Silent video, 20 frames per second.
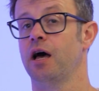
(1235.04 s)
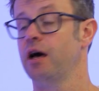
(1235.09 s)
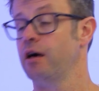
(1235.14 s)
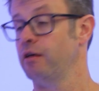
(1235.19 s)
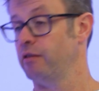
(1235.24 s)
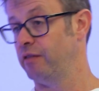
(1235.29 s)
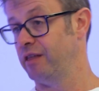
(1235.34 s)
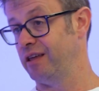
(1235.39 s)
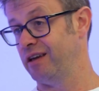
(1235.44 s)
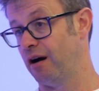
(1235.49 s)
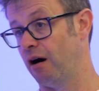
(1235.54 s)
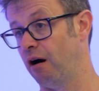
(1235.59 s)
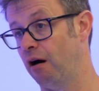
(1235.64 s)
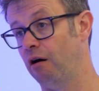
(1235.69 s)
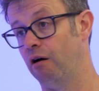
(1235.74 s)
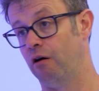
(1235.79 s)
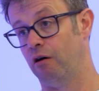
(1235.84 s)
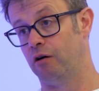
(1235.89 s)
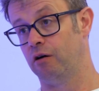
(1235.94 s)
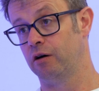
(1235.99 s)
The
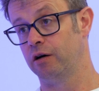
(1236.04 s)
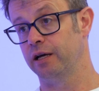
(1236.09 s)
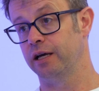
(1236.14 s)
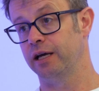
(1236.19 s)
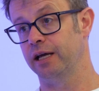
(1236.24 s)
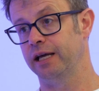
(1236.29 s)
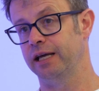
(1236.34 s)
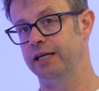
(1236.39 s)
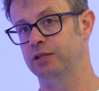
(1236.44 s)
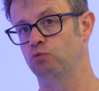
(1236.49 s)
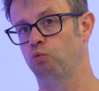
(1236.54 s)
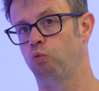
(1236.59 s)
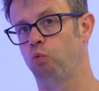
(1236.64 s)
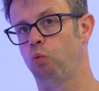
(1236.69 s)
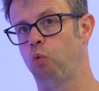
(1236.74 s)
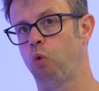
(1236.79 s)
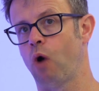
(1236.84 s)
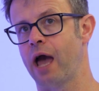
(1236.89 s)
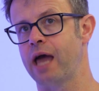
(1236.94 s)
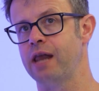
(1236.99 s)
art is
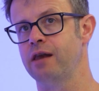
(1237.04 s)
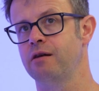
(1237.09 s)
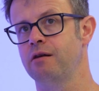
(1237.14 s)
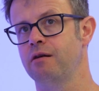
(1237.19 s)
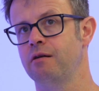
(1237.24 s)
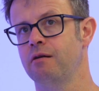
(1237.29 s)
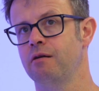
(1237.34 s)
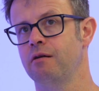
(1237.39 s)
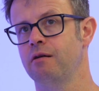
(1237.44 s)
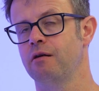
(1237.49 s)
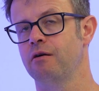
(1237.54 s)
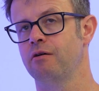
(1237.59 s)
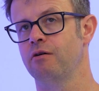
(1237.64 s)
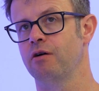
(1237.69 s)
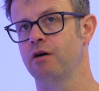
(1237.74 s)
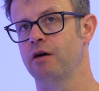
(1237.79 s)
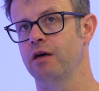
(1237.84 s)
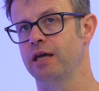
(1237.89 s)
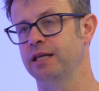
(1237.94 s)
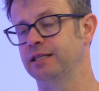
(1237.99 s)
when
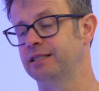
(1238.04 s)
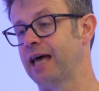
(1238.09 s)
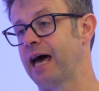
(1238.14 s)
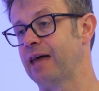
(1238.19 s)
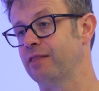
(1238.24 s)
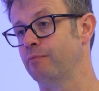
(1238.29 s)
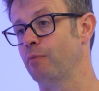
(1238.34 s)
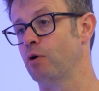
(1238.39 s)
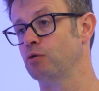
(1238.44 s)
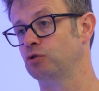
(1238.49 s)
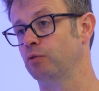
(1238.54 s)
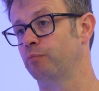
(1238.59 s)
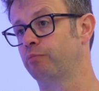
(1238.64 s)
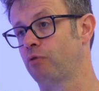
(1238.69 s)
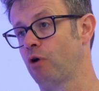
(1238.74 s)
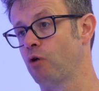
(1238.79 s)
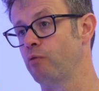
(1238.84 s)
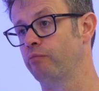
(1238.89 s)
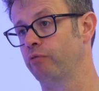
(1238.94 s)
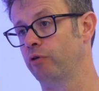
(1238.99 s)
is that the most
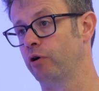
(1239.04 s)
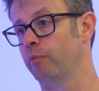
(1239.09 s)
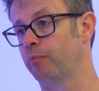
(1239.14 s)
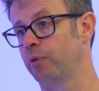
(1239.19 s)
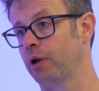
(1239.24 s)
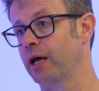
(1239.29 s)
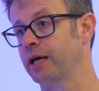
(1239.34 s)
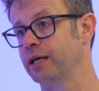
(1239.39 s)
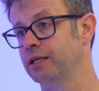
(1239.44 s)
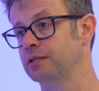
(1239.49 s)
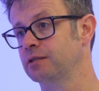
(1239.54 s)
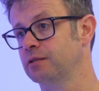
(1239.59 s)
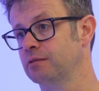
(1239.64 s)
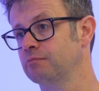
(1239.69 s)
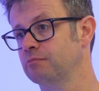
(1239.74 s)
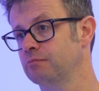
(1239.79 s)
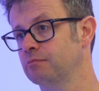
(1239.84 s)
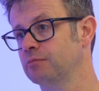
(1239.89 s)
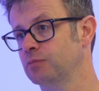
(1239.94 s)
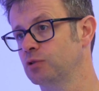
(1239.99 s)
appropriate place
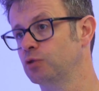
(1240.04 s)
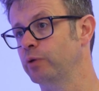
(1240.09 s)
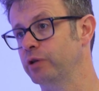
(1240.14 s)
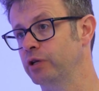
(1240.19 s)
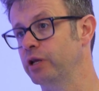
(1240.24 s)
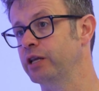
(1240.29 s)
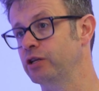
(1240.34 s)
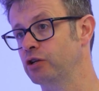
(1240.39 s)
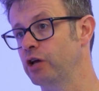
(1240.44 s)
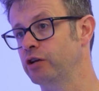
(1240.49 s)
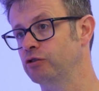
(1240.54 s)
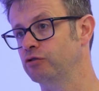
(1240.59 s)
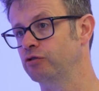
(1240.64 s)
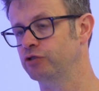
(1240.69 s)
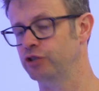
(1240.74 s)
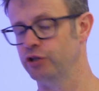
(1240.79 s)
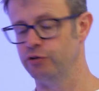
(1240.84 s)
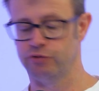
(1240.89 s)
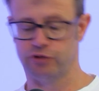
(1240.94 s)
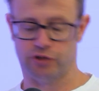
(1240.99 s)
to
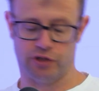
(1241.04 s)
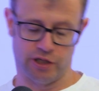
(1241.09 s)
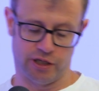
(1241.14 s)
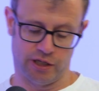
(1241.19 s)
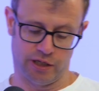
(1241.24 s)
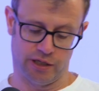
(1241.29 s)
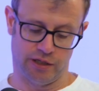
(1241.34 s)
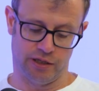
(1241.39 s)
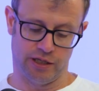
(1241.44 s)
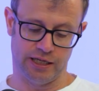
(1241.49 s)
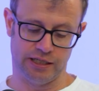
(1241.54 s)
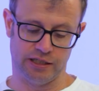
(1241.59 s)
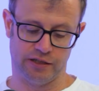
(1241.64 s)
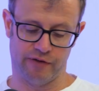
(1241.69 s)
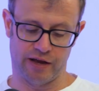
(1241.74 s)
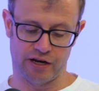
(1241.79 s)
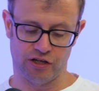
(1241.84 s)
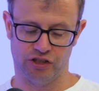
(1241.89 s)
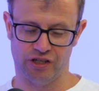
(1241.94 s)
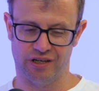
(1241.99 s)
introduce the
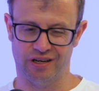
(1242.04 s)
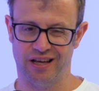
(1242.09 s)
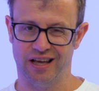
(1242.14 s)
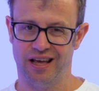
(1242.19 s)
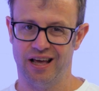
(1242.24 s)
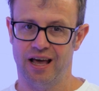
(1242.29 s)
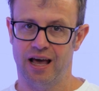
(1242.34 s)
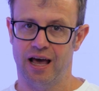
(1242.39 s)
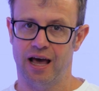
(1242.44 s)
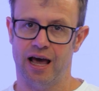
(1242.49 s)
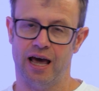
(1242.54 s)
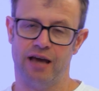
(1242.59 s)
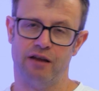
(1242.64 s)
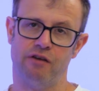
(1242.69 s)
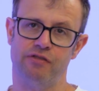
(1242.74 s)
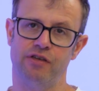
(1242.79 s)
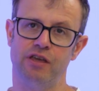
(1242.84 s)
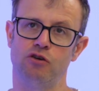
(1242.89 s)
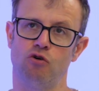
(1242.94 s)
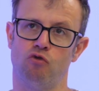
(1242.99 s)
intervention. And I
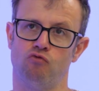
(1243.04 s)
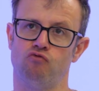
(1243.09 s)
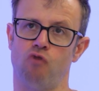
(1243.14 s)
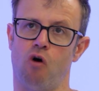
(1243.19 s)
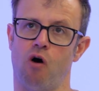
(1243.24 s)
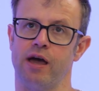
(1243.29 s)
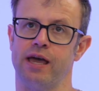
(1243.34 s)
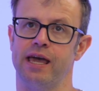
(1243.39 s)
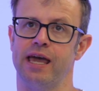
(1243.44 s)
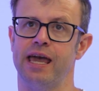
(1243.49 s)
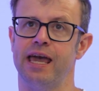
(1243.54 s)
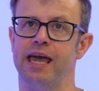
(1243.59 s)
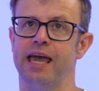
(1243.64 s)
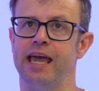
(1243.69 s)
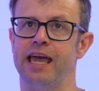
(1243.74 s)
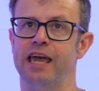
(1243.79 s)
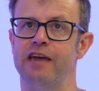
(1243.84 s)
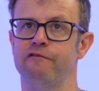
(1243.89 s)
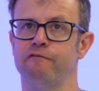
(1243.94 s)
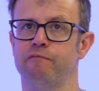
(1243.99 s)
think you're right.
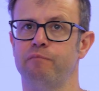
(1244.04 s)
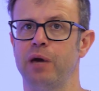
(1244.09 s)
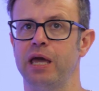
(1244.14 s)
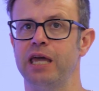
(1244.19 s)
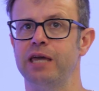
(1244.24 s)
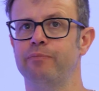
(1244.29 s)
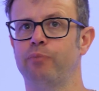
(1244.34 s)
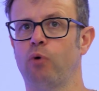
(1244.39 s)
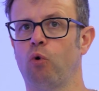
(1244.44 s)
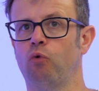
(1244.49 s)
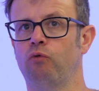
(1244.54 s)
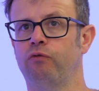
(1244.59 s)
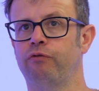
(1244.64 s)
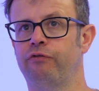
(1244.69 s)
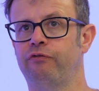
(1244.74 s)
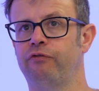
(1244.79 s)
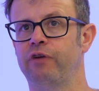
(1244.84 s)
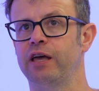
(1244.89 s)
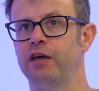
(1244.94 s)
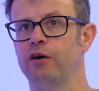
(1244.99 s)
If people
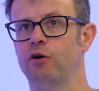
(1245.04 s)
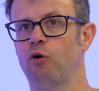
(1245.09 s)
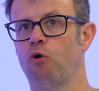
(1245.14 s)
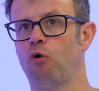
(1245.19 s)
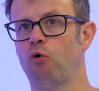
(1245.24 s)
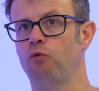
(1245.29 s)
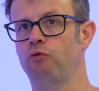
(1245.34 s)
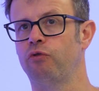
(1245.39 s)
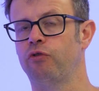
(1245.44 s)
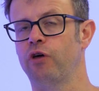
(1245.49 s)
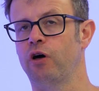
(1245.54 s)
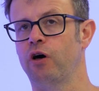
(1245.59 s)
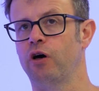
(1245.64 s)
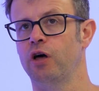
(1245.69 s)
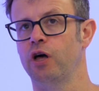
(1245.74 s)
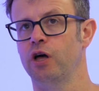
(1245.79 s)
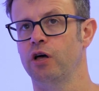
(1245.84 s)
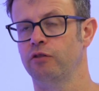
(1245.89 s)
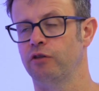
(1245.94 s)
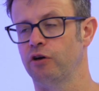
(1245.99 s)
feel that
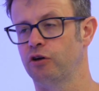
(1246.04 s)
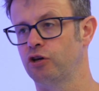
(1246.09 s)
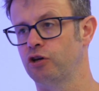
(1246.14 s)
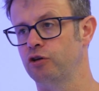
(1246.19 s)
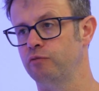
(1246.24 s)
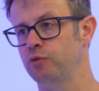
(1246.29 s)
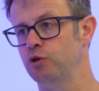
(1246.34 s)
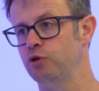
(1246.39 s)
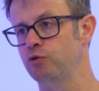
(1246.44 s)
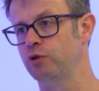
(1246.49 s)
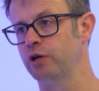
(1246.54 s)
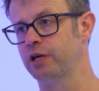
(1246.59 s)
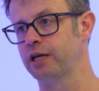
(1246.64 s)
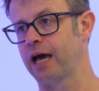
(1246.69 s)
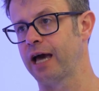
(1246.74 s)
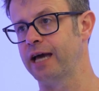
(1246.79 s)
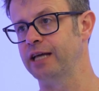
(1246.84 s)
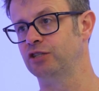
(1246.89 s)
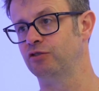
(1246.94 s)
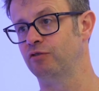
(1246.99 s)
the
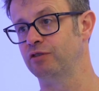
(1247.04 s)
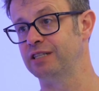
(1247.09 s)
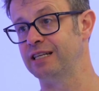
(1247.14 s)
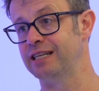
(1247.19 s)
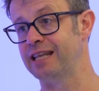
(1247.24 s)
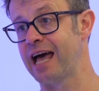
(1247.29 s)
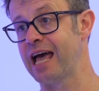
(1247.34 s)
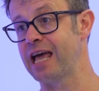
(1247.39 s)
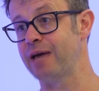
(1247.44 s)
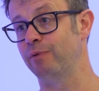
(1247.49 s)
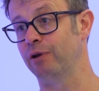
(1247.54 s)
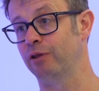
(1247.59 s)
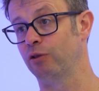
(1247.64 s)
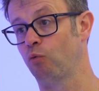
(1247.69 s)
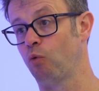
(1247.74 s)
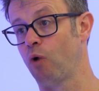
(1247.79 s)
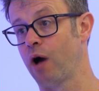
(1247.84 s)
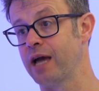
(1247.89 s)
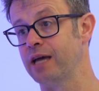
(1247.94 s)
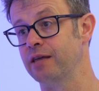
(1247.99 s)
communicator is labeled in the
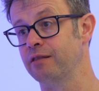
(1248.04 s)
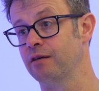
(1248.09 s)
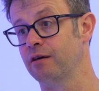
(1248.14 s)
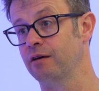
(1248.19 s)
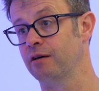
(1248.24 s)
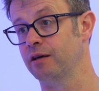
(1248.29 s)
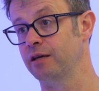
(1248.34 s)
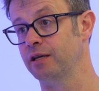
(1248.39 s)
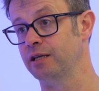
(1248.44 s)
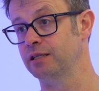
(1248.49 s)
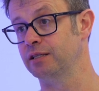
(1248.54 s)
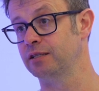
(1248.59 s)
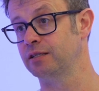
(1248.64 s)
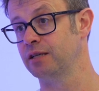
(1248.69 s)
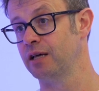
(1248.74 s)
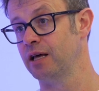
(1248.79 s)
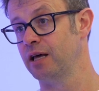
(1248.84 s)
way that is